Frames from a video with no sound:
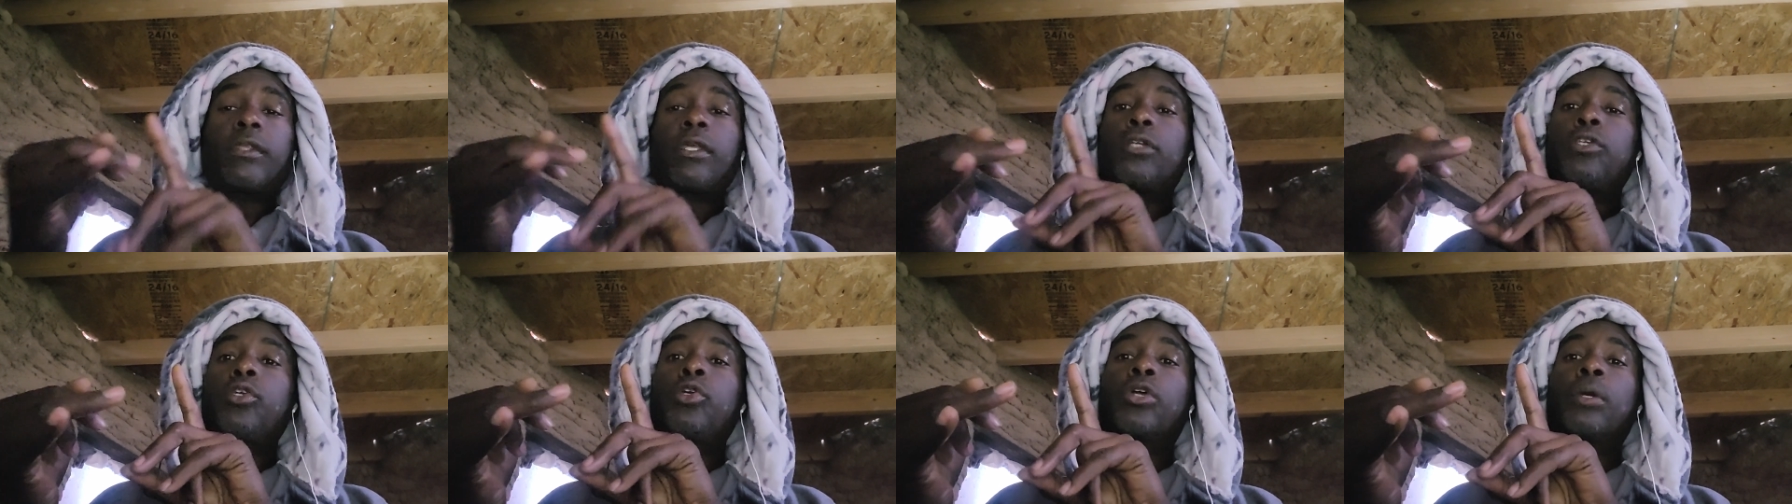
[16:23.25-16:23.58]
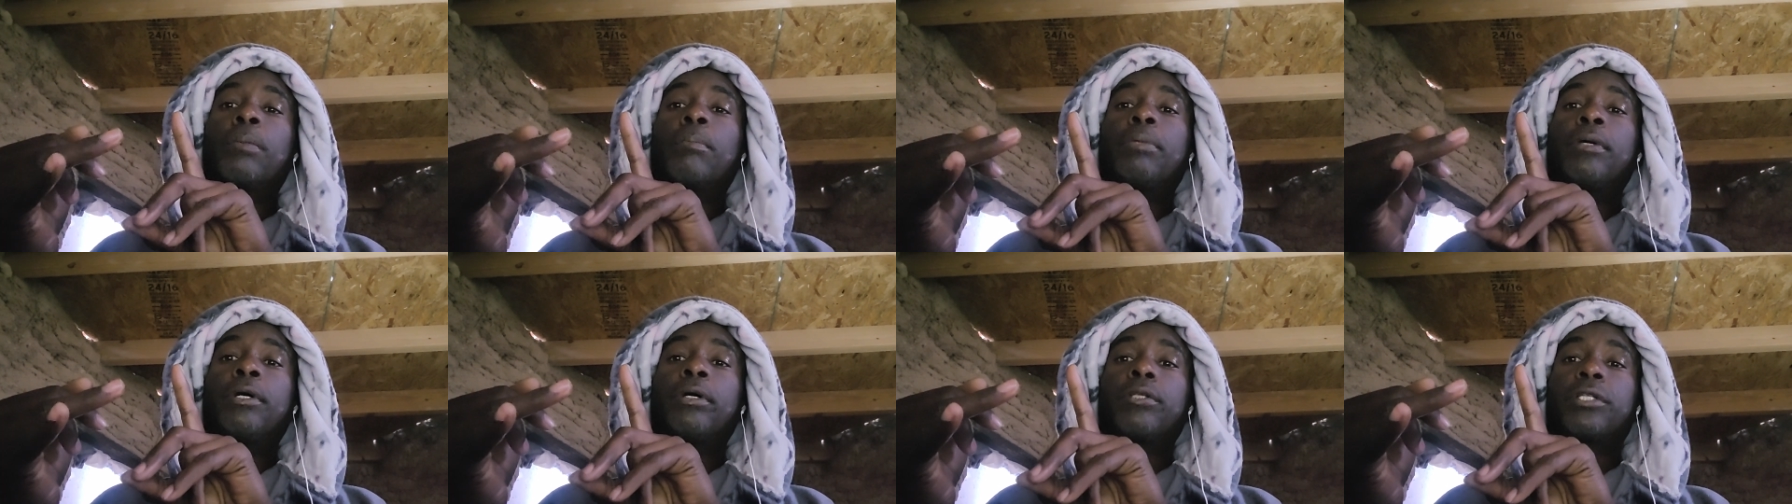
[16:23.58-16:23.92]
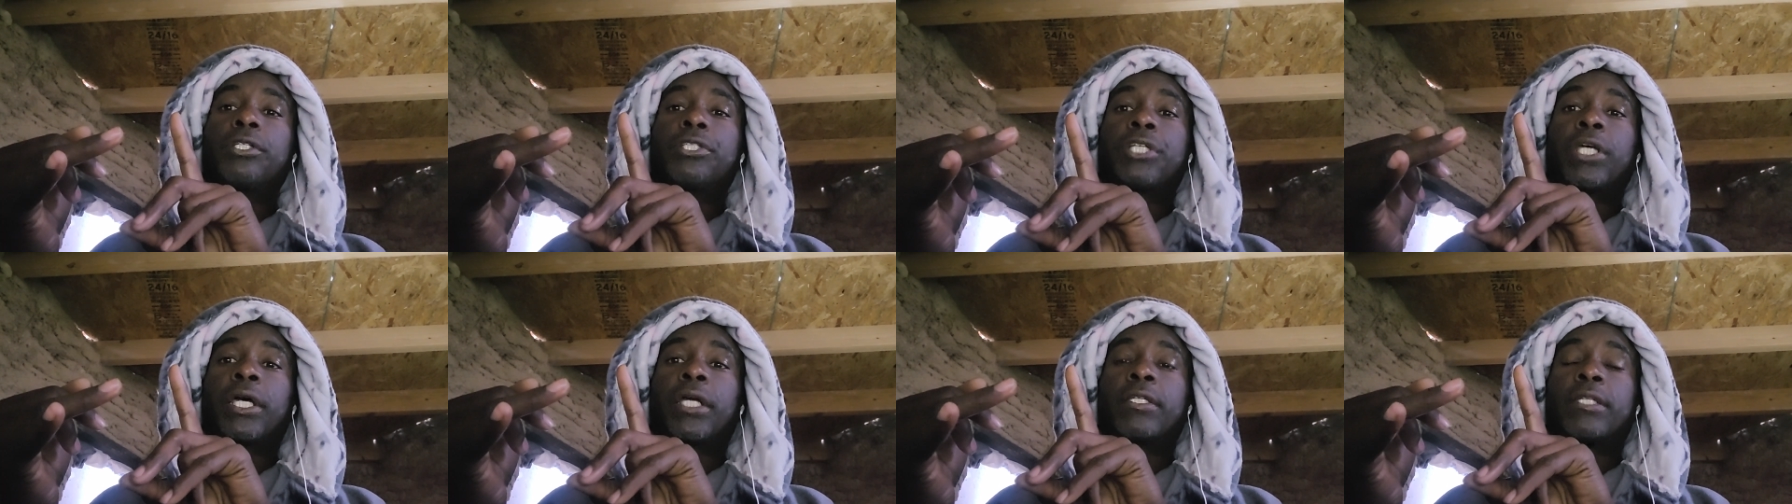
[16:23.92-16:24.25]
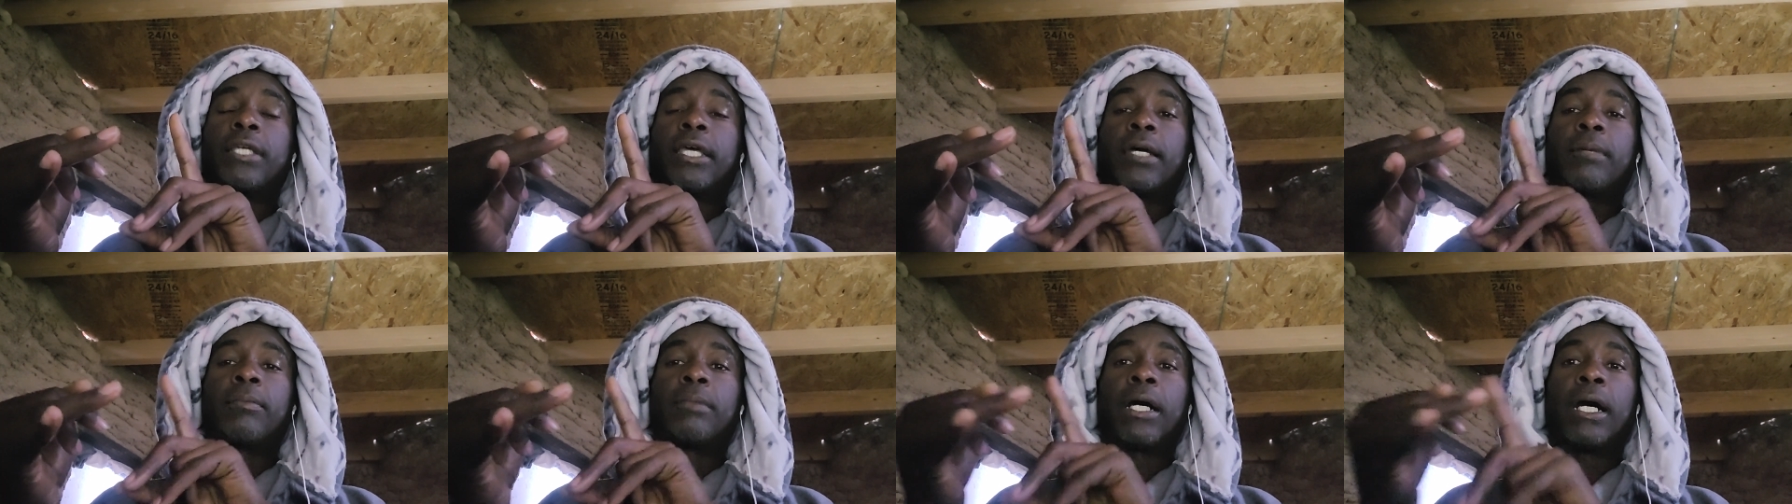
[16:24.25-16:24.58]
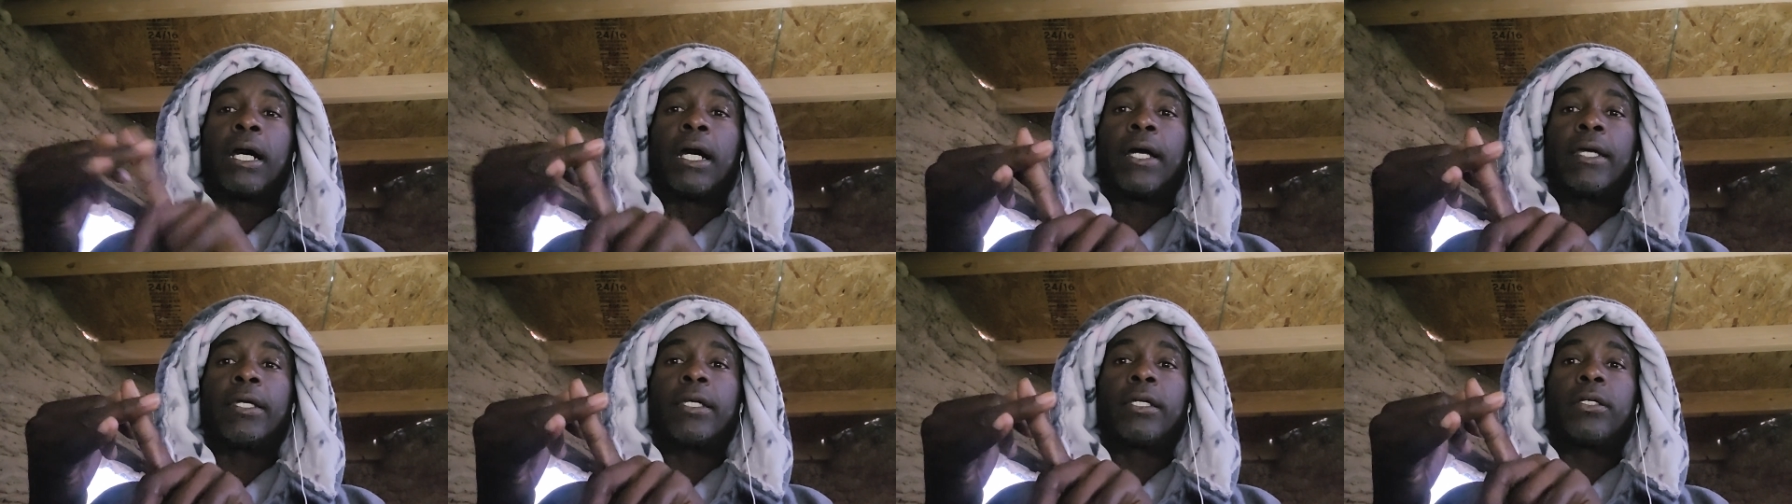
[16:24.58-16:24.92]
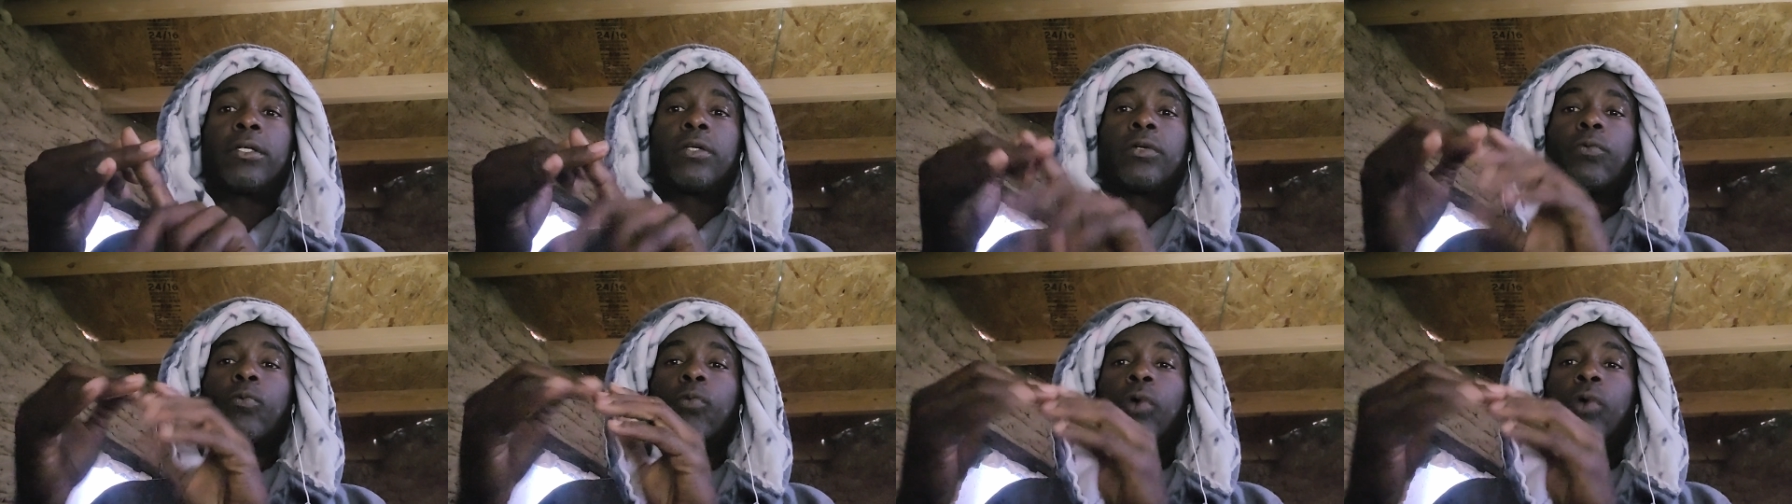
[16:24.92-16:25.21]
You can build the check dam higher.